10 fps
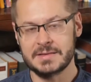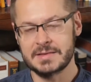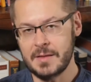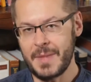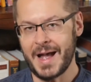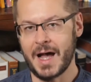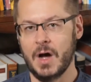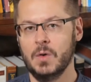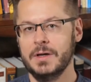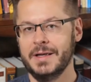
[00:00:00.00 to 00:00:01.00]

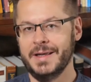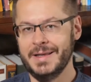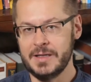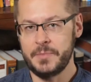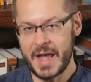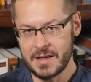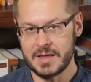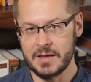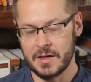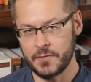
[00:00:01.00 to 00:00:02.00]
somehow
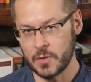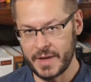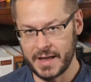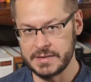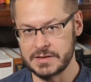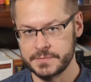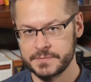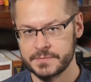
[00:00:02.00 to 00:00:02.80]
independent of our minds.